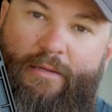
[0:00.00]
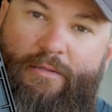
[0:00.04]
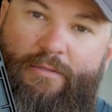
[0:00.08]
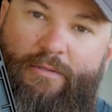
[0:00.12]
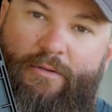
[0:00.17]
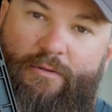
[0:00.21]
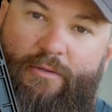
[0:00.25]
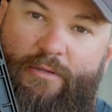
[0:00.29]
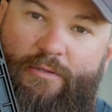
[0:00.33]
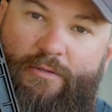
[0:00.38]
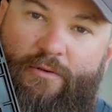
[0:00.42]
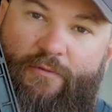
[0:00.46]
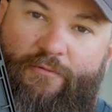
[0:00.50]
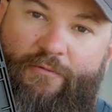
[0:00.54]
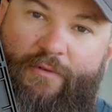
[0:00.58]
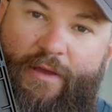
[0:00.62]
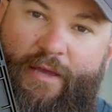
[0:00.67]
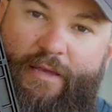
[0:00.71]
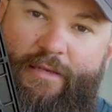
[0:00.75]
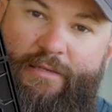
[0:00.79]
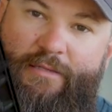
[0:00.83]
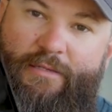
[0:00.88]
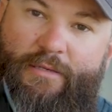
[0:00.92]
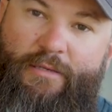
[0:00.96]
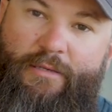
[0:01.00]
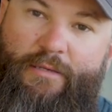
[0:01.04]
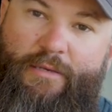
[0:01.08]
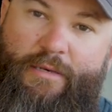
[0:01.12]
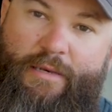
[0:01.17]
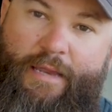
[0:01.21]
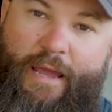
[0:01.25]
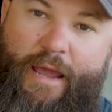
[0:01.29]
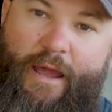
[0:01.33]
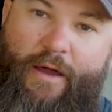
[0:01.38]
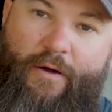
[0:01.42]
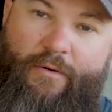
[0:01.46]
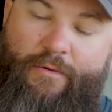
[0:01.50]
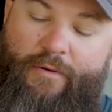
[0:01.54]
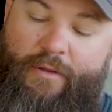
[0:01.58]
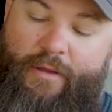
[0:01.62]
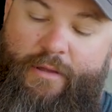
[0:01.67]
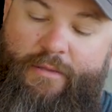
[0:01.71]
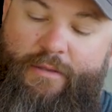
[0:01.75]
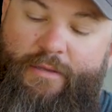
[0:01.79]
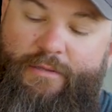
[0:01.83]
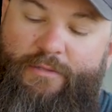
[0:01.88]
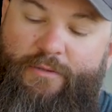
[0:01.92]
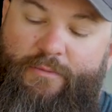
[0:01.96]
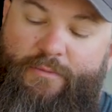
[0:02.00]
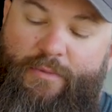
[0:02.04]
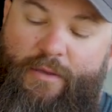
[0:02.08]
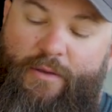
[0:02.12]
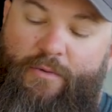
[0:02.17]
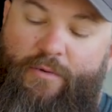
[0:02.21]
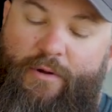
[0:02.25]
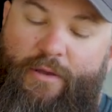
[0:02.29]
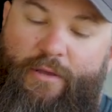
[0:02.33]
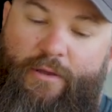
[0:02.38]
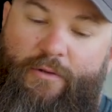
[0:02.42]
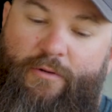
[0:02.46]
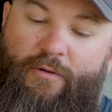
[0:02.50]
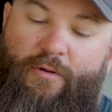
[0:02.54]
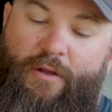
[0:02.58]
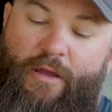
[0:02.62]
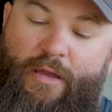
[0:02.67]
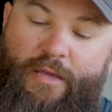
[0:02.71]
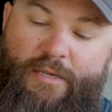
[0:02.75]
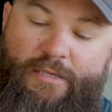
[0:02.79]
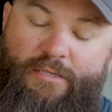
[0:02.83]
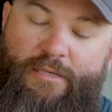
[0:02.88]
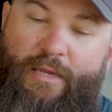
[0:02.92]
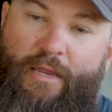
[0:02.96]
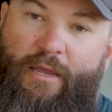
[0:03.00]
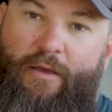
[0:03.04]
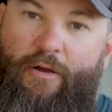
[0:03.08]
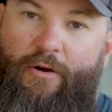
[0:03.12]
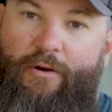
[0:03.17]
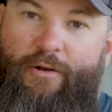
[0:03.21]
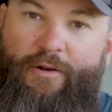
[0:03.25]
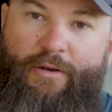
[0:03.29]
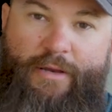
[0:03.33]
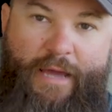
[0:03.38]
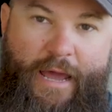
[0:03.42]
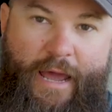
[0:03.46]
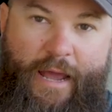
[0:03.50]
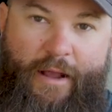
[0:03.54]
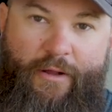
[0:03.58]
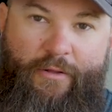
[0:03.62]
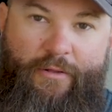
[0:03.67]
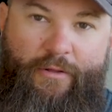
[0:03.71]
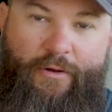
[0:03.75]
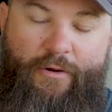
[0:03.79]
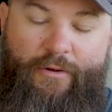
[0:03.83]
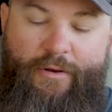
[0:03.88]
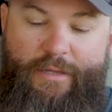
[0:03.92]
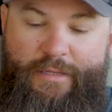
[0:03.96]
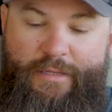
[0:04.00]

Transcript: So this will face down, and this will be what you're setting all your tackle on